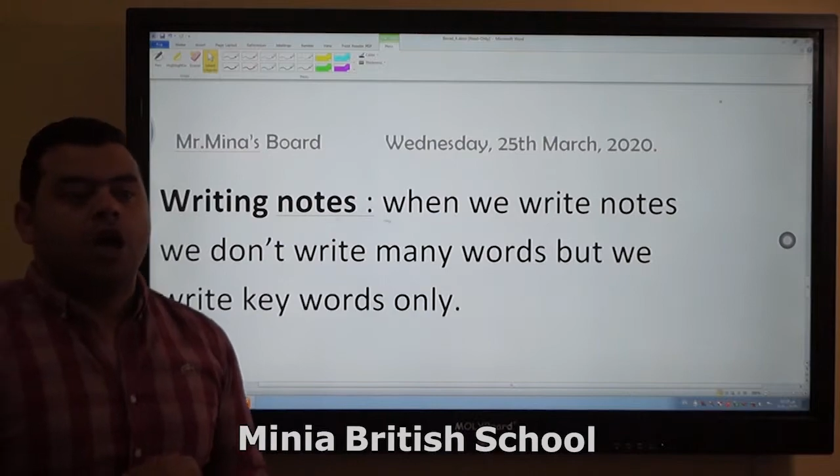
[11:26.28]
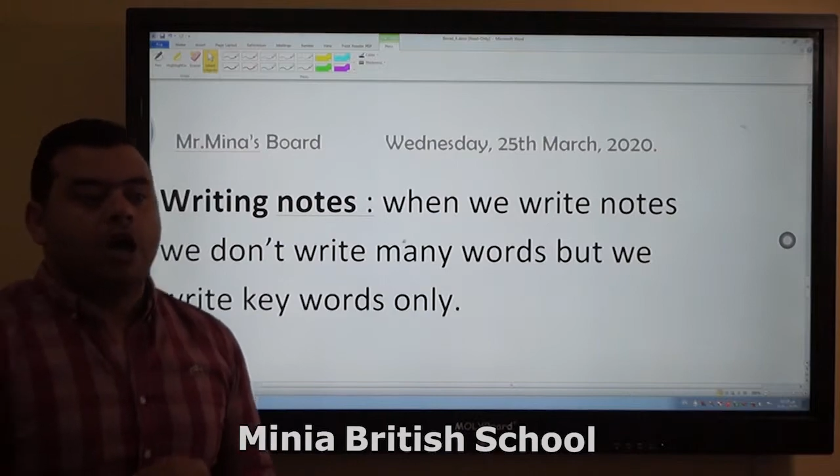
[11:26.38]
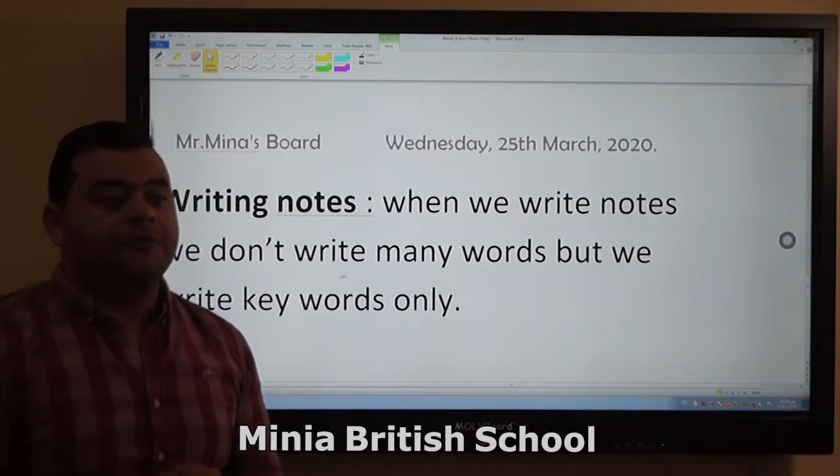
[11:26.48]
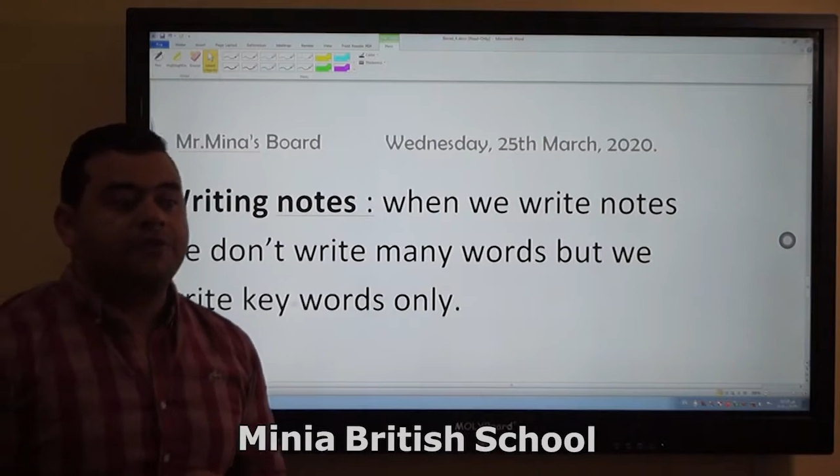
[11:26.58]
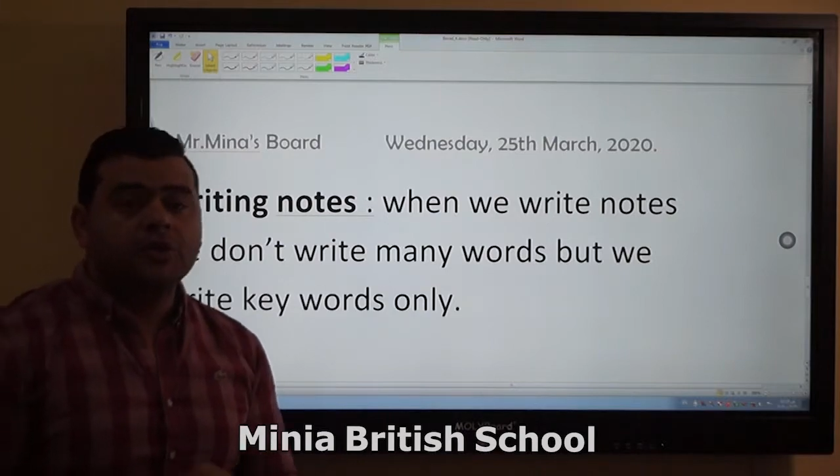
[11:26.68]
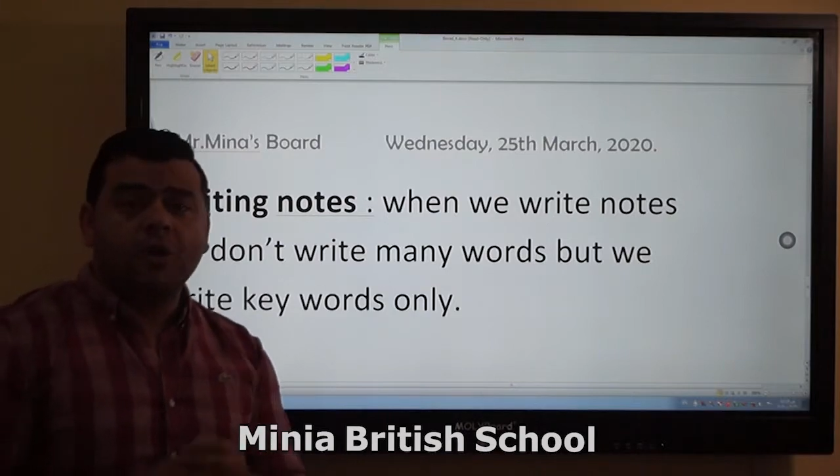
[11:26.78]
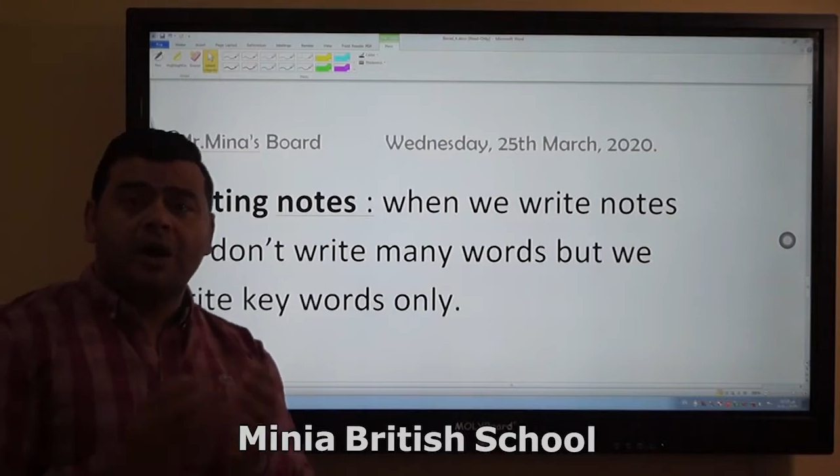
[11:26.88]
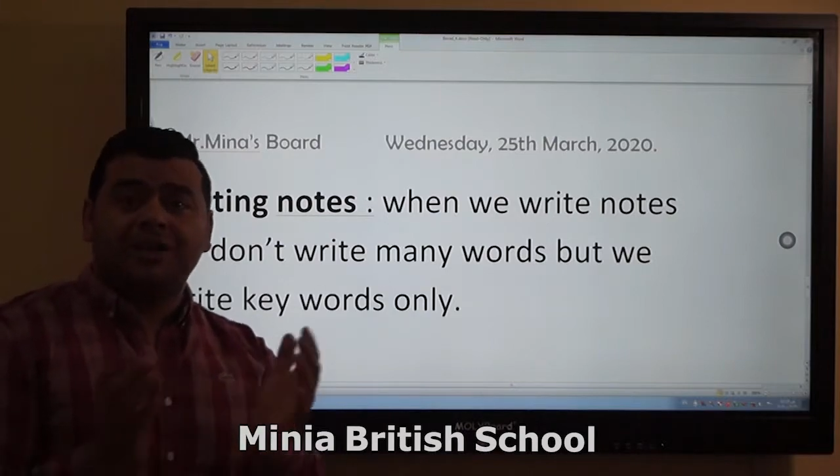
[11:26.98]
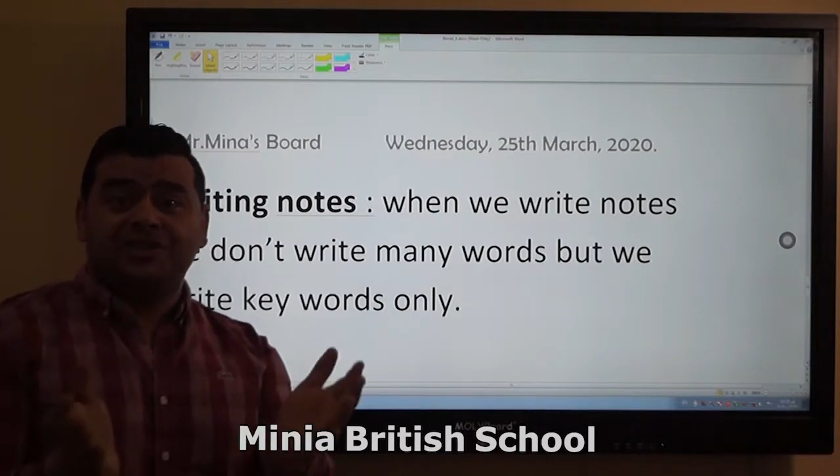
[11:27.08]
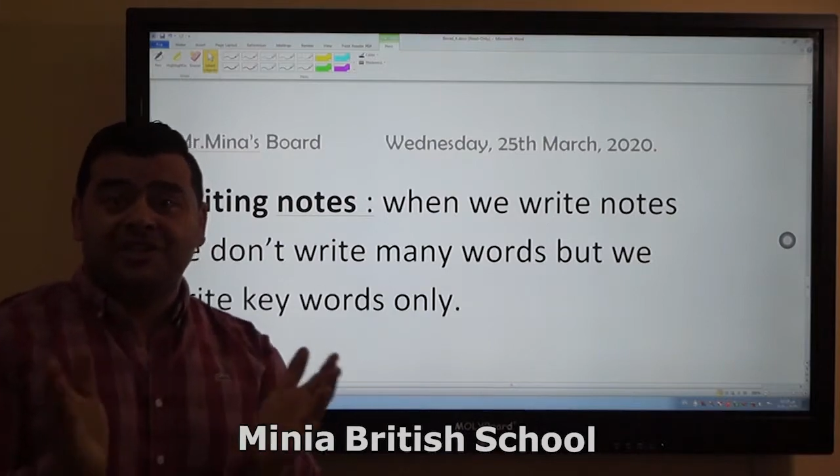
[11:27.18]
If you
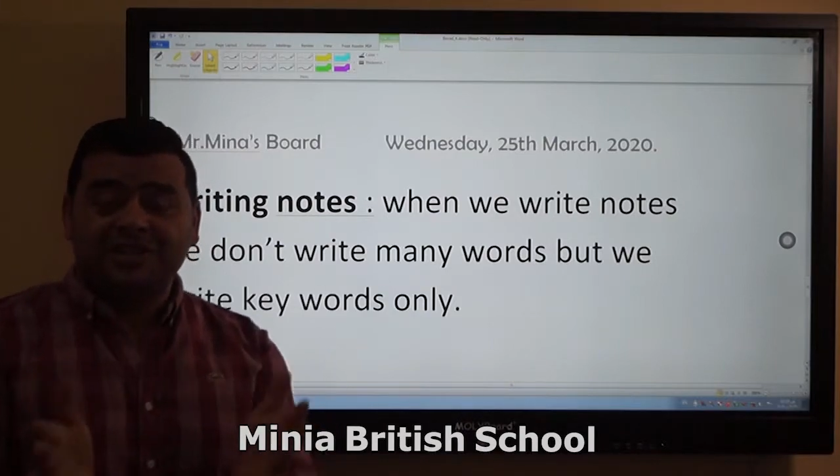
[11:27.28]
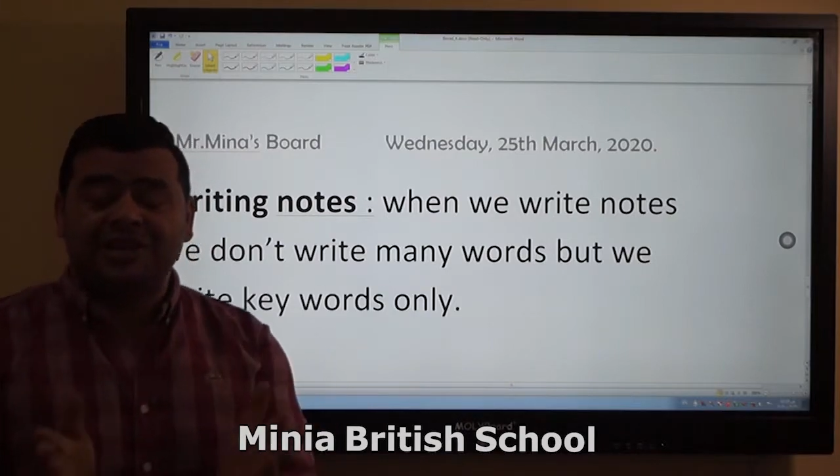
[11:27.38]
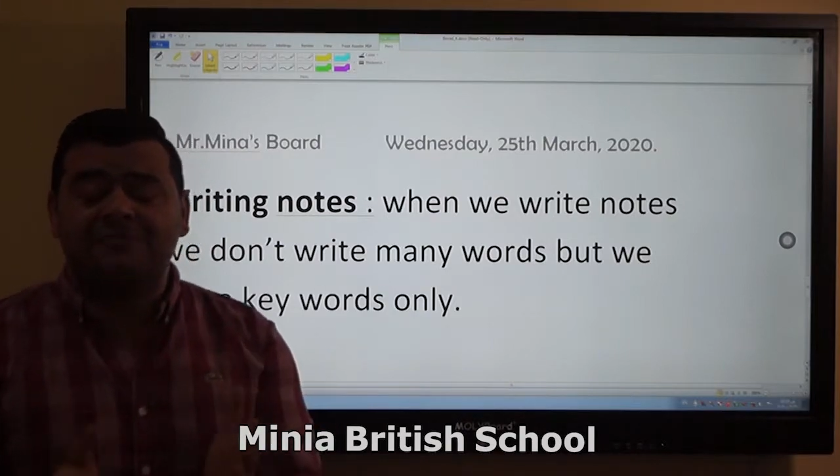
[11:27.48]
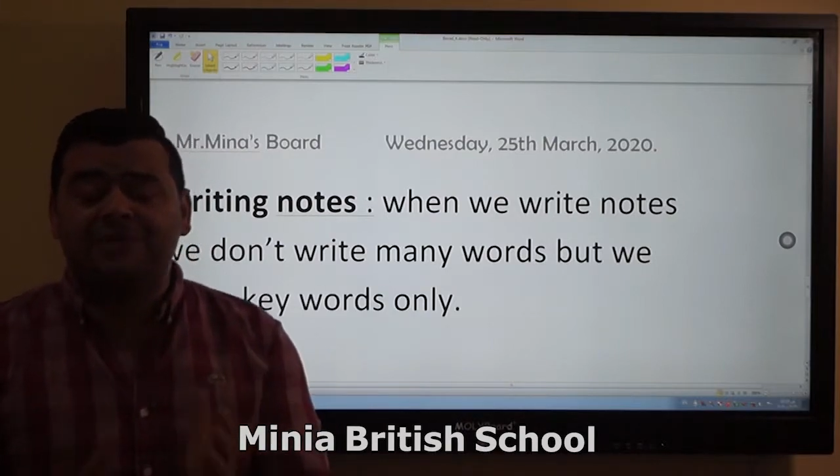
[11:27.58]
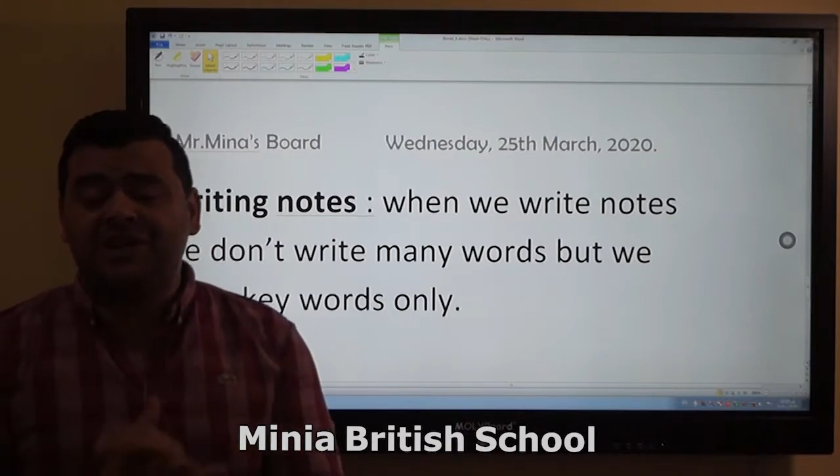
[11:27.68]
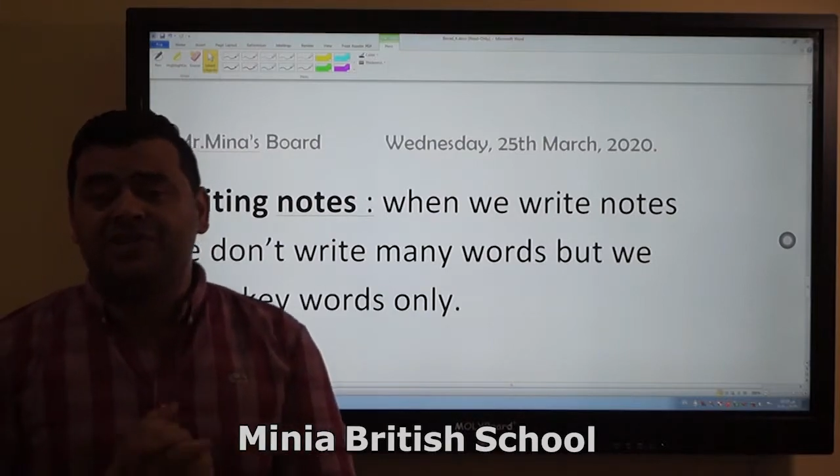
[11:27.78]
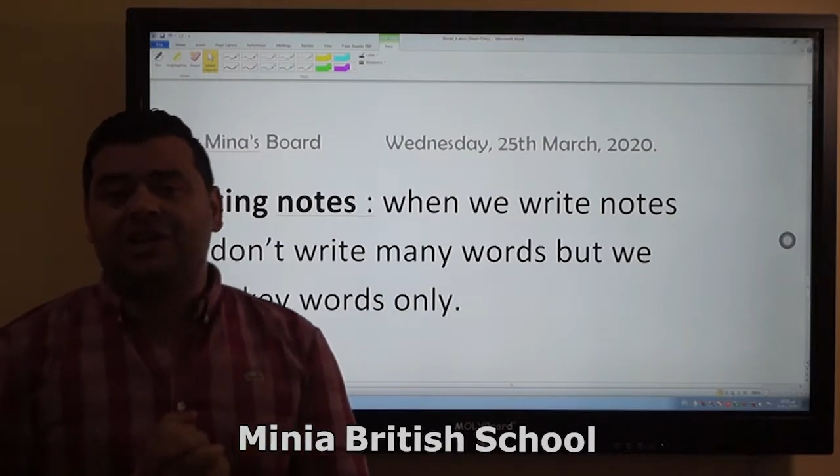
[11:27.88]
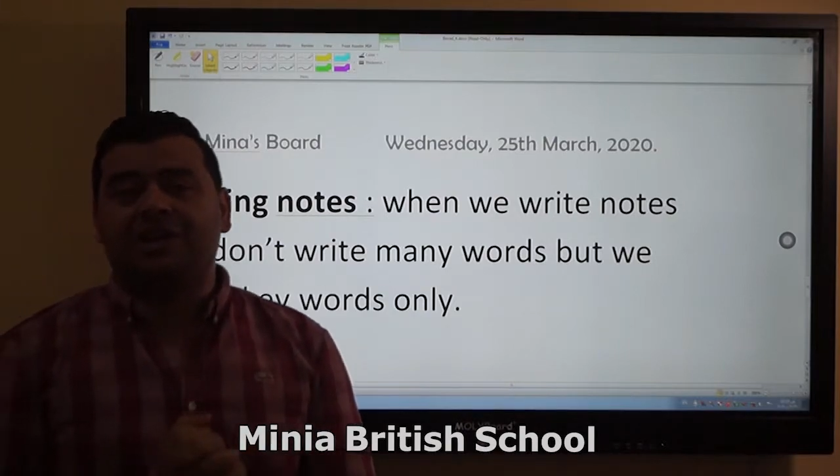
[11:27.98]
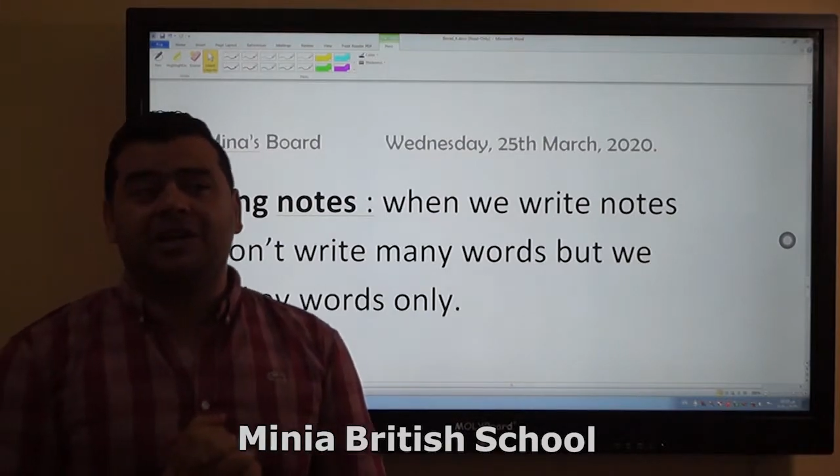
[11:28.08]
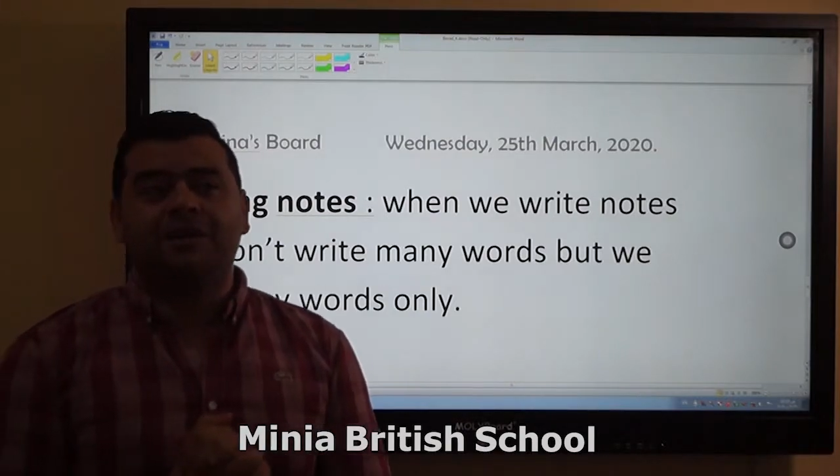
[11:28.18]
are attending a
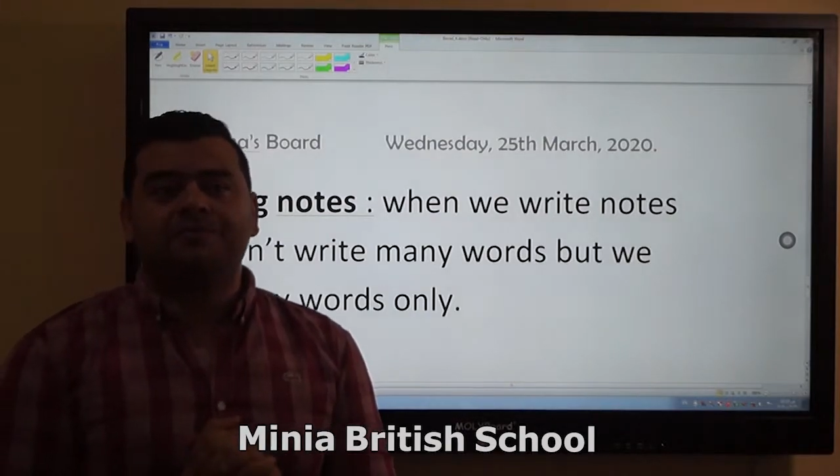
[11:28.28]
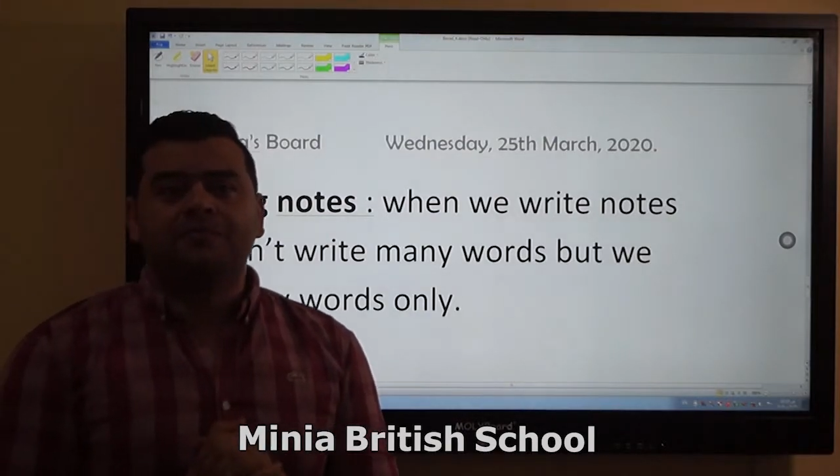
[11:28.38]
meeting